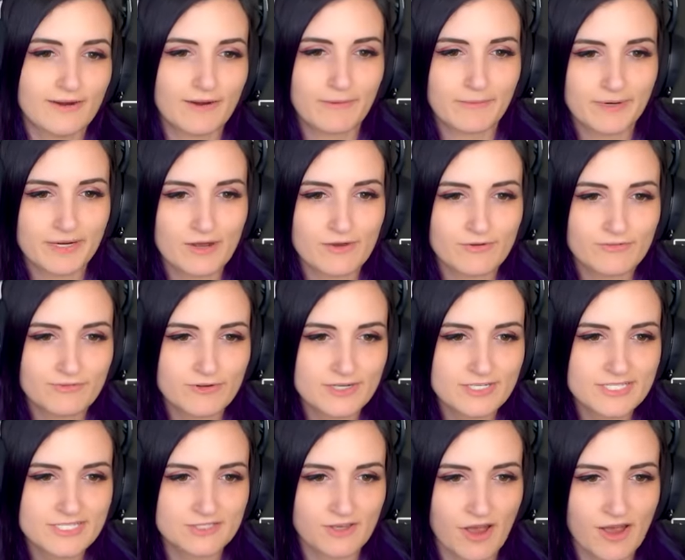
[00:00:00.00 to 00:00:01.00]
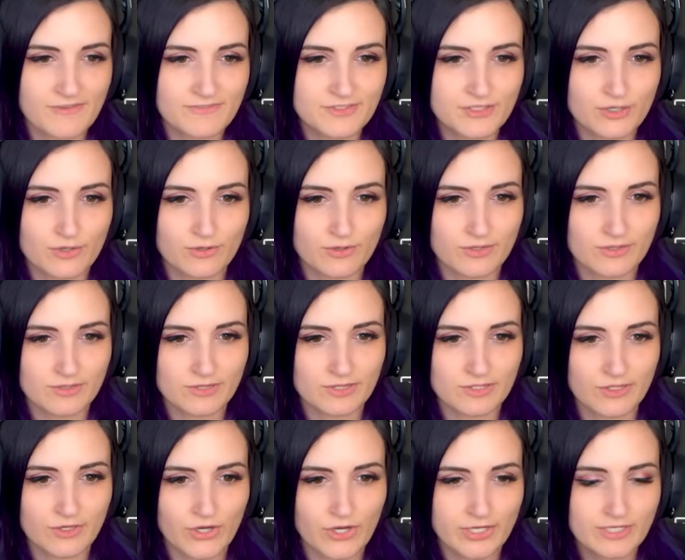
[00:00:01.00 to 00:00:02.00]
All right, we're going for a soft girl
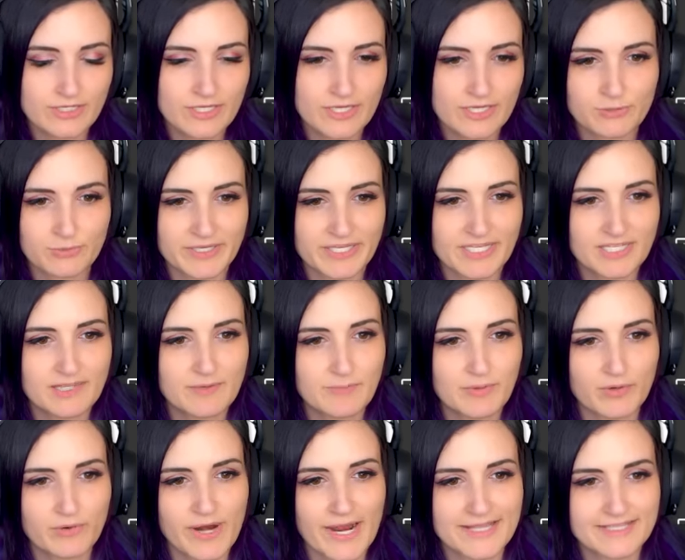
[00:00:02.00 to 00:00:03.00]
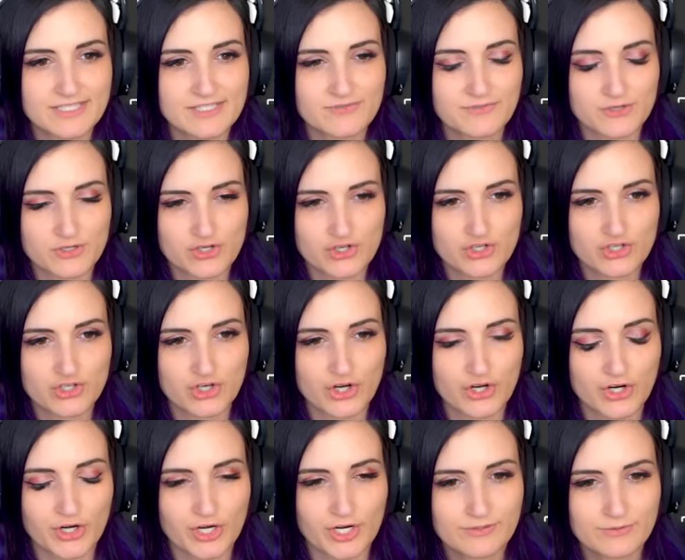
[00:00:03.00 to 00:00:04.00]
look. So we need the barrettes for
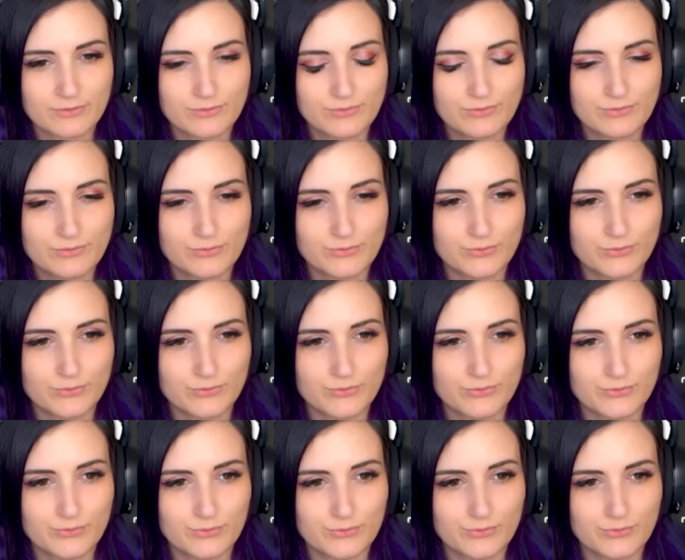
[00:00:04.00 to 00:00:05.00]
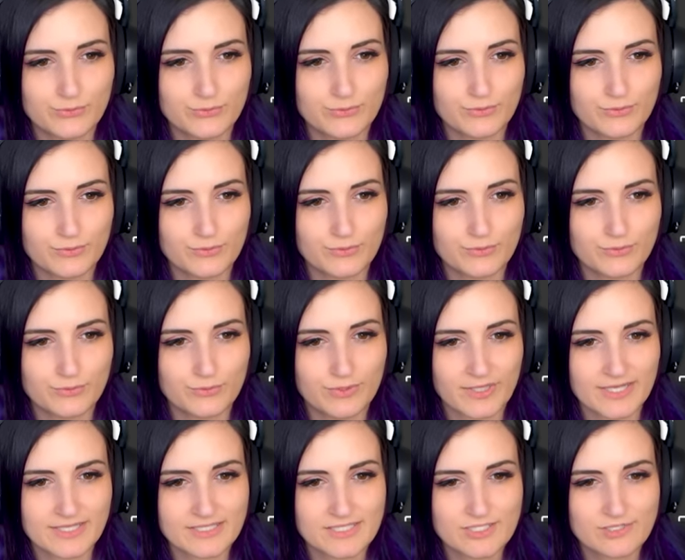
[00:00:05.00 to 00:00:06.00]
sure. Ooh,
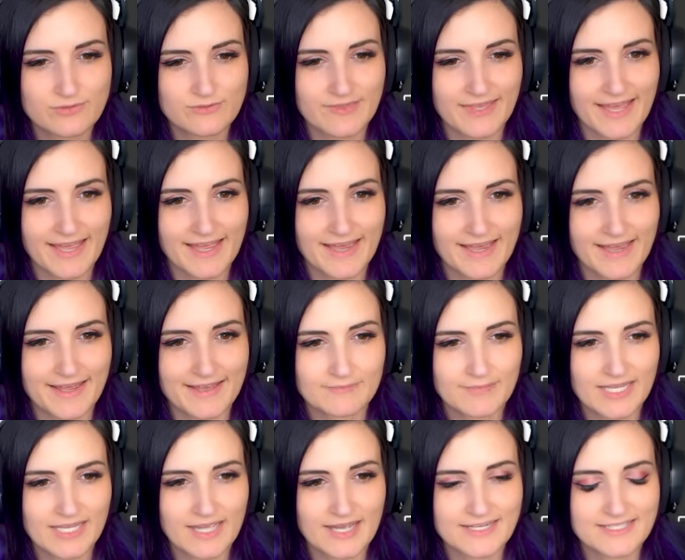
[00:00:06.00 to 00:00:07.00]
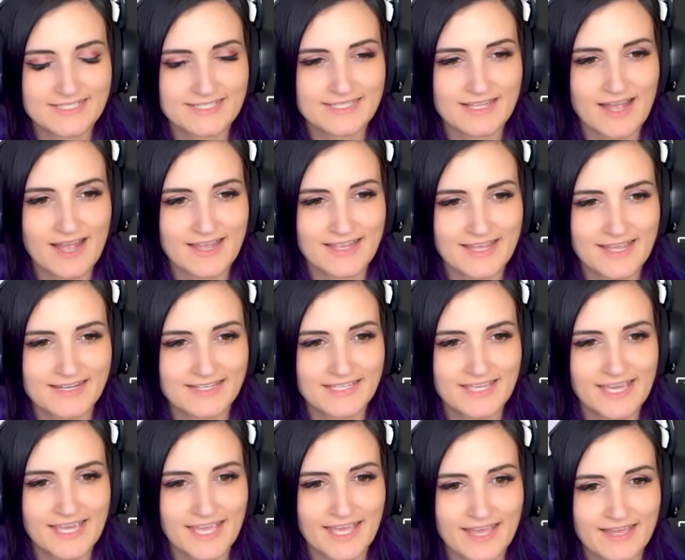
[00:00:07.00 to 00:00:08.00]
yeah, let's do that. Oh my god, it's Nyan
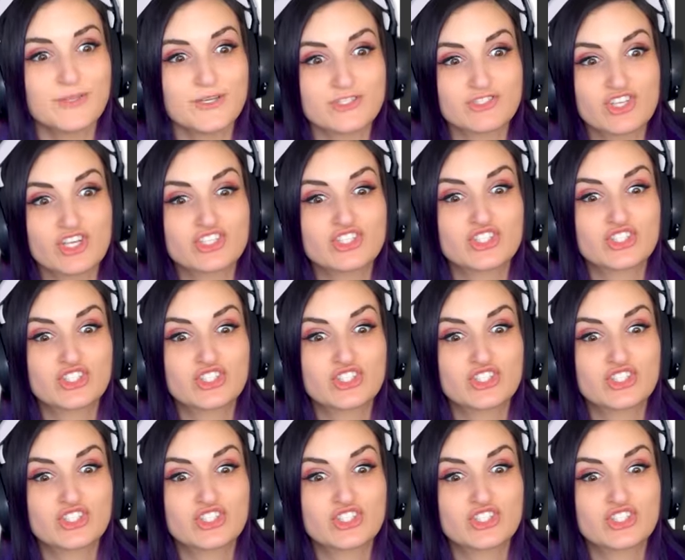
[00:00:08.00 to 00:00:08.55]
Cat. This is